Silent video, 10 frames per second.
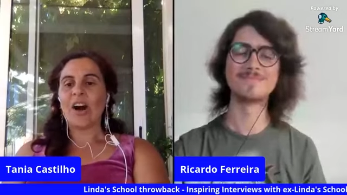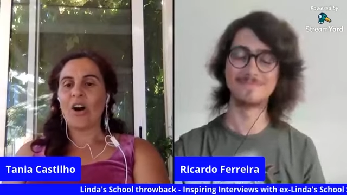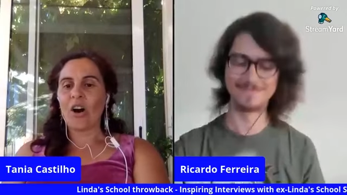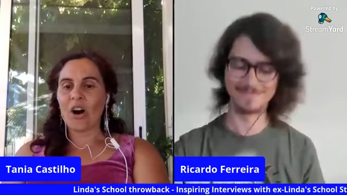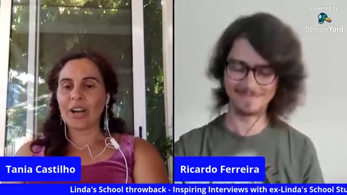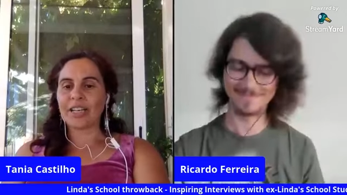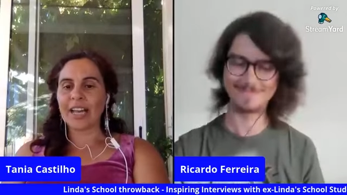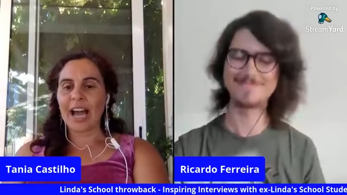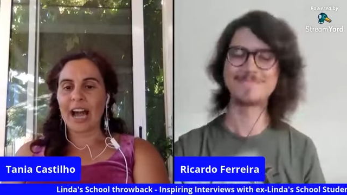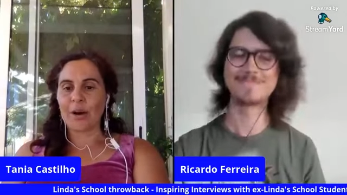
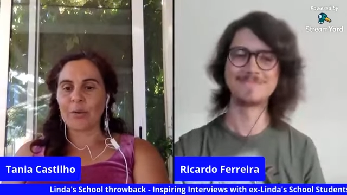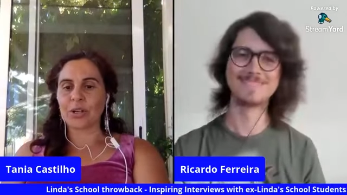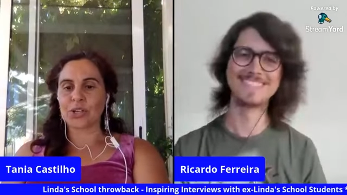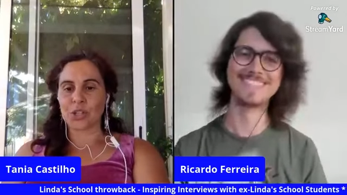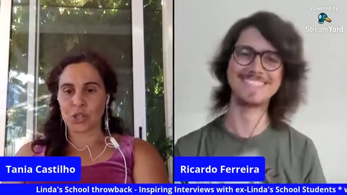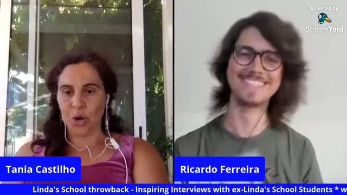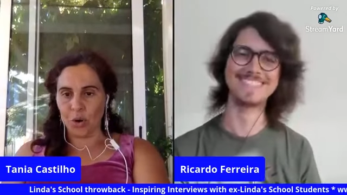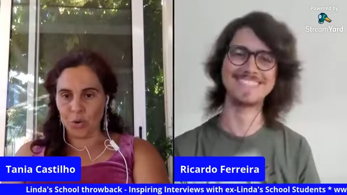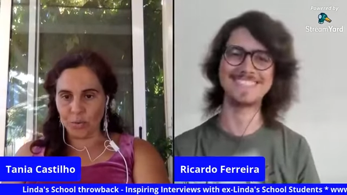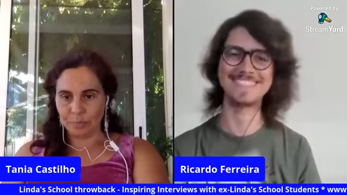Speaker 1: on our
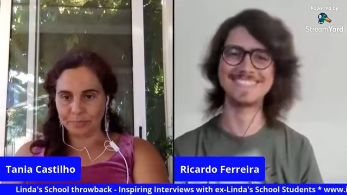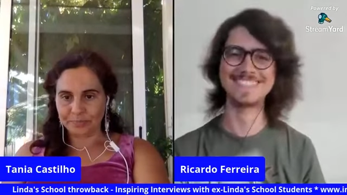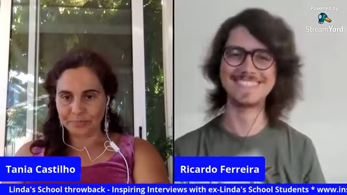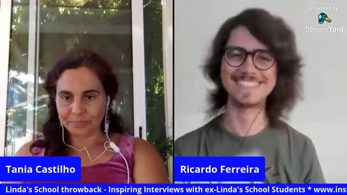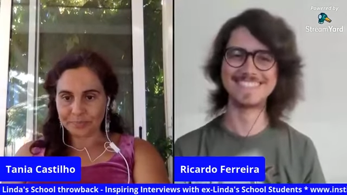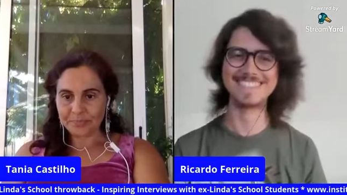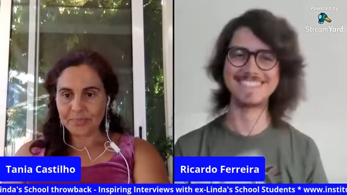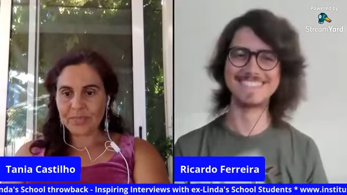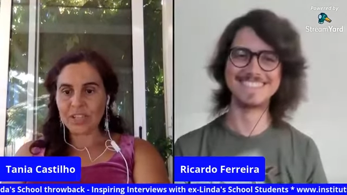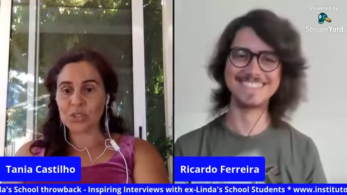show.
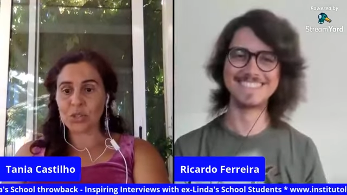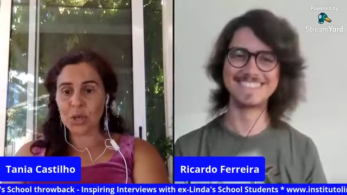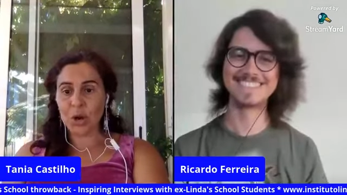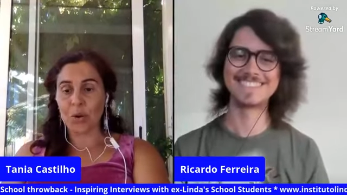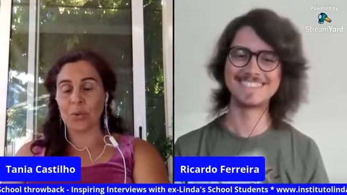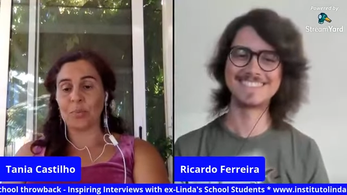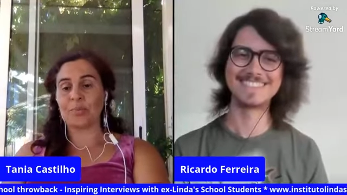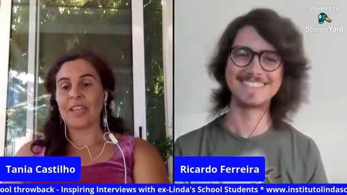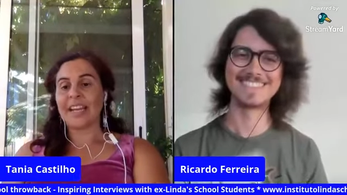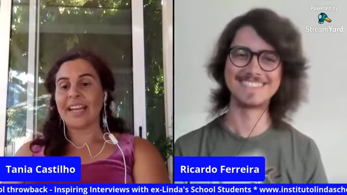So,
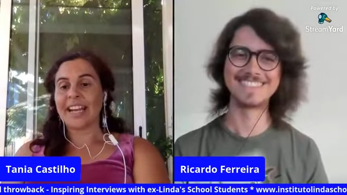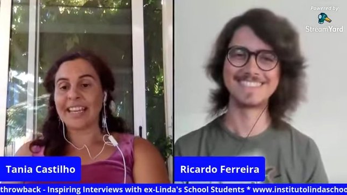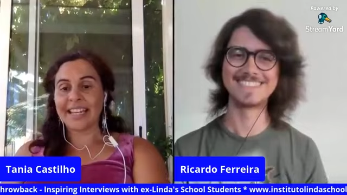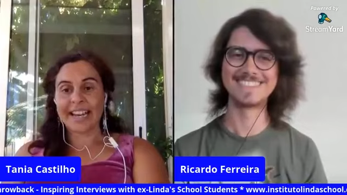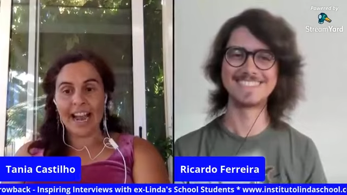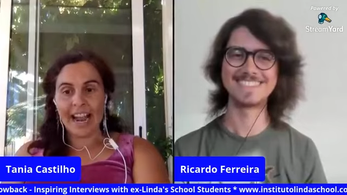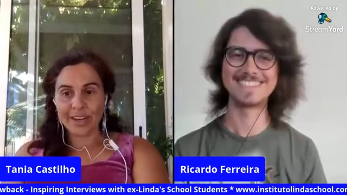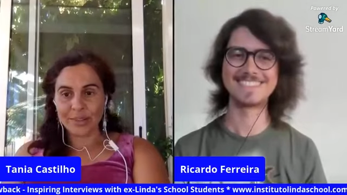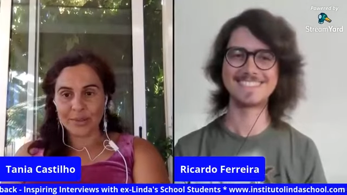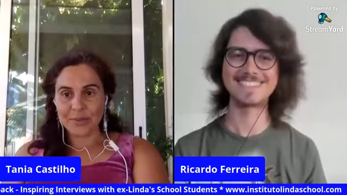
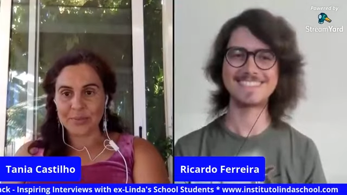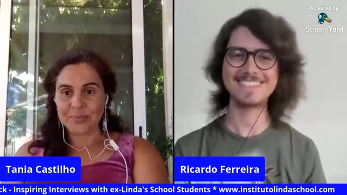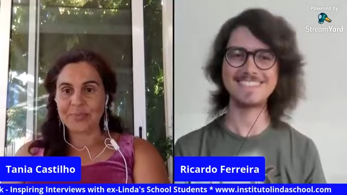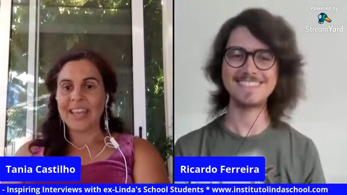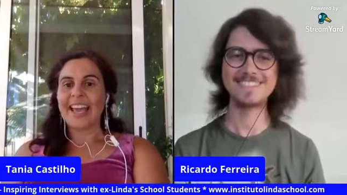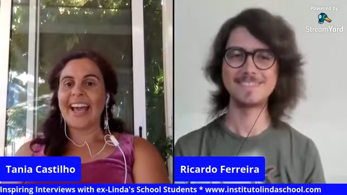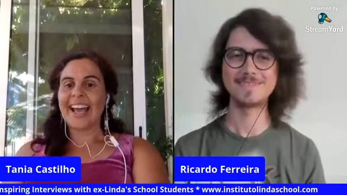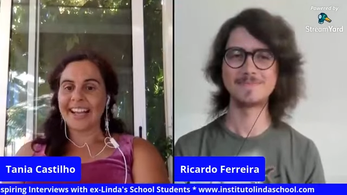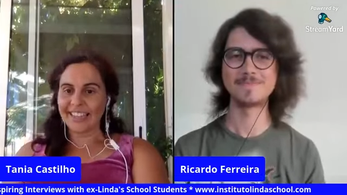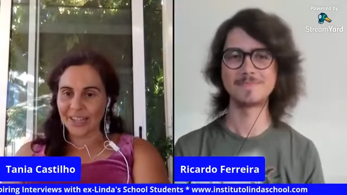Ricardo,
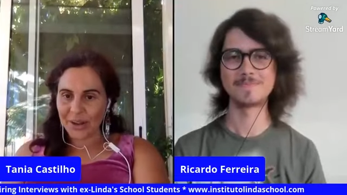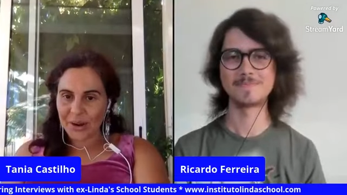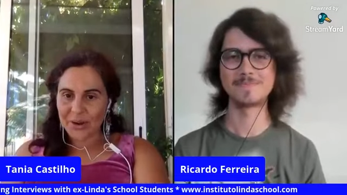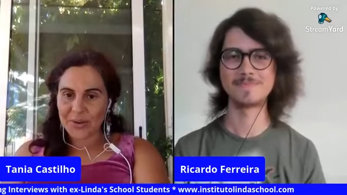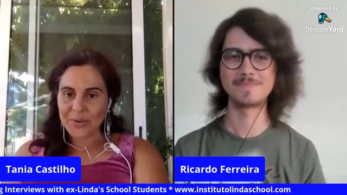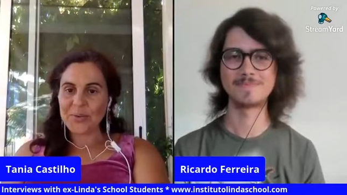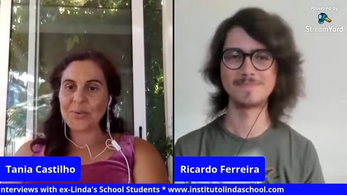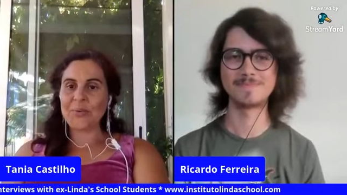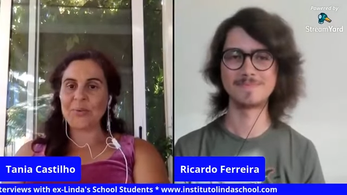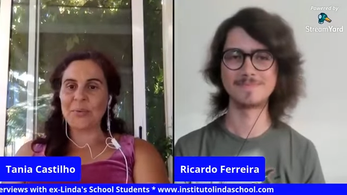hello,
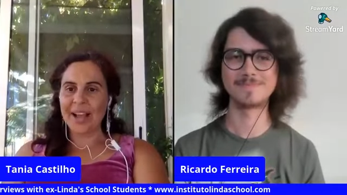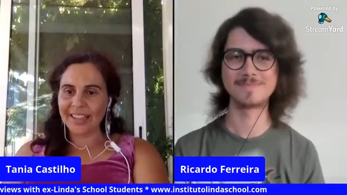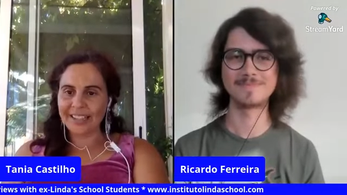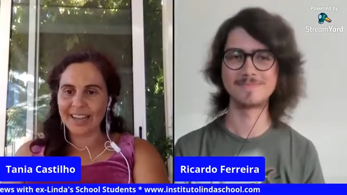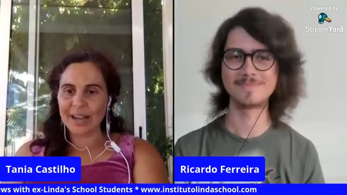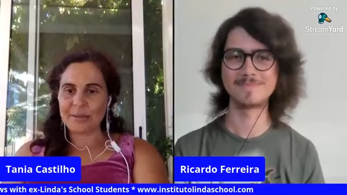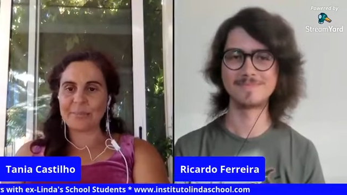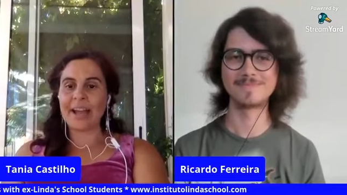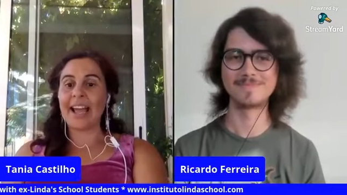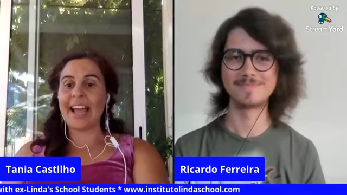
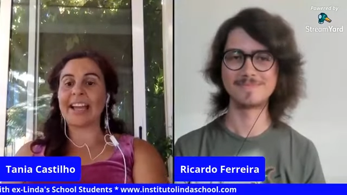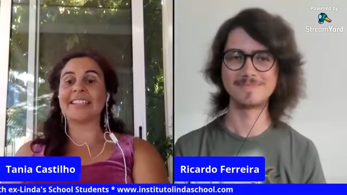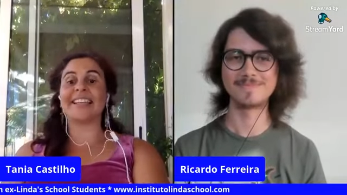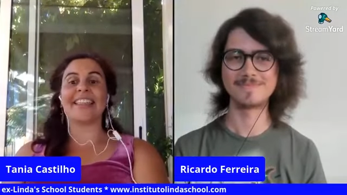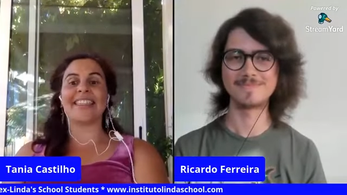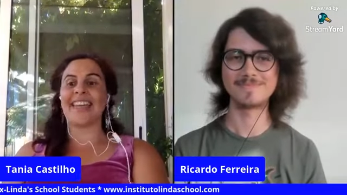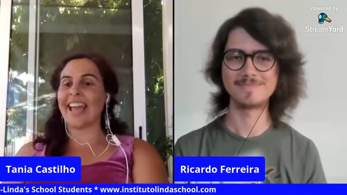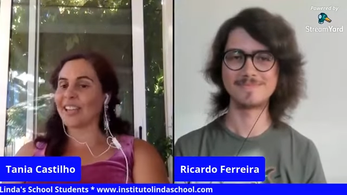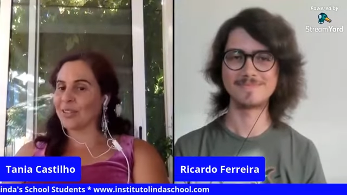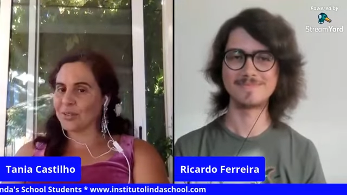welcome, and
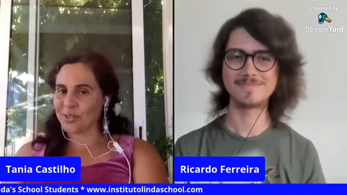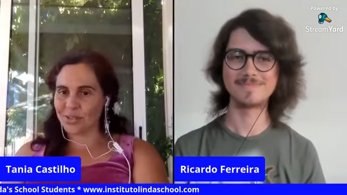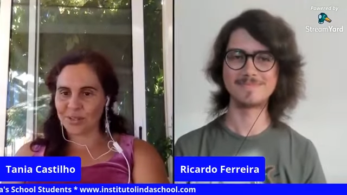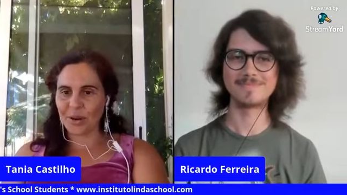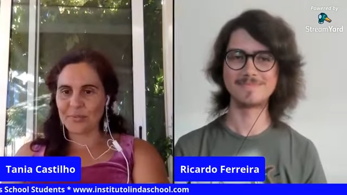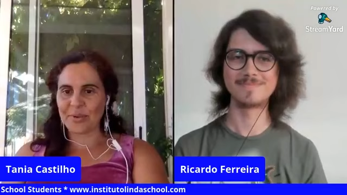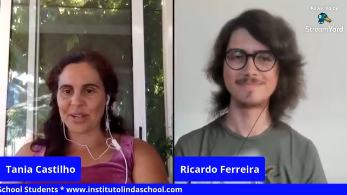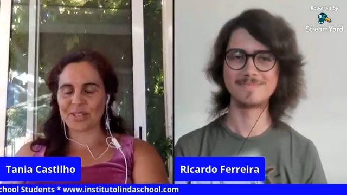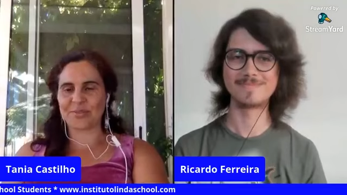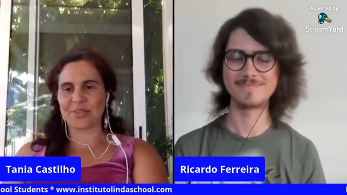thank you so
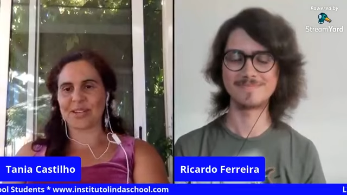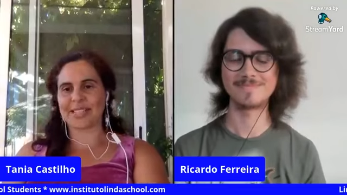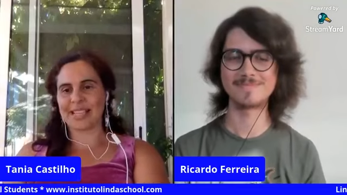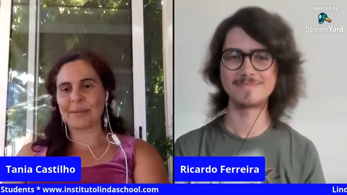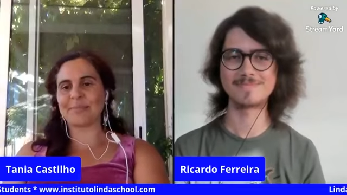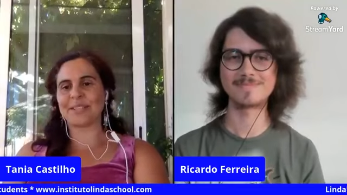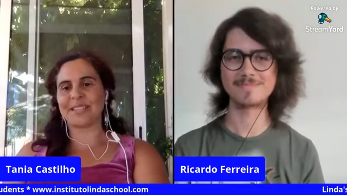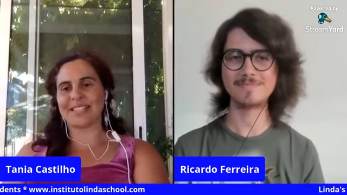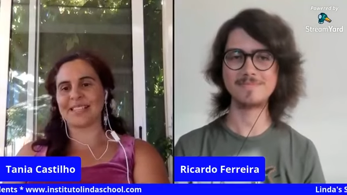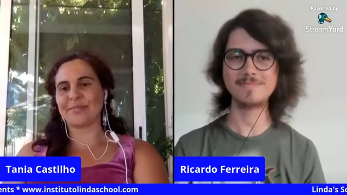much for accepting
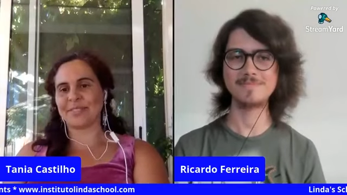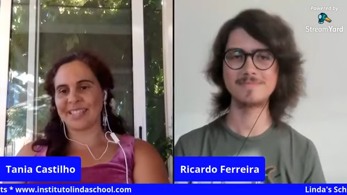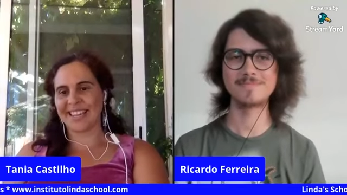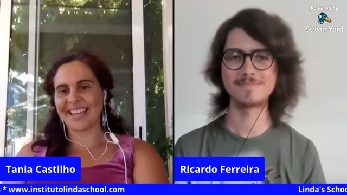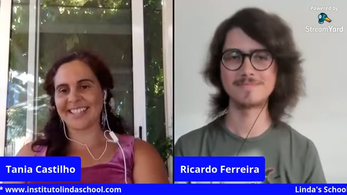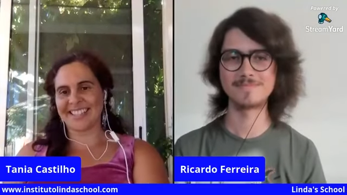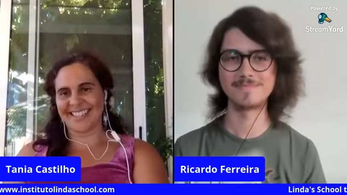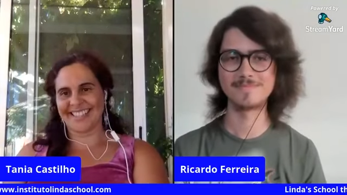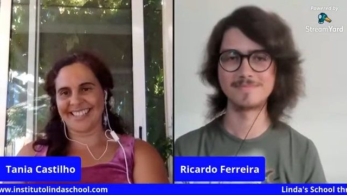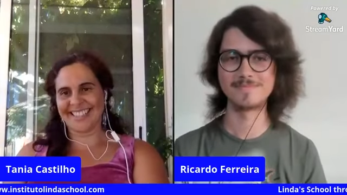this invitation.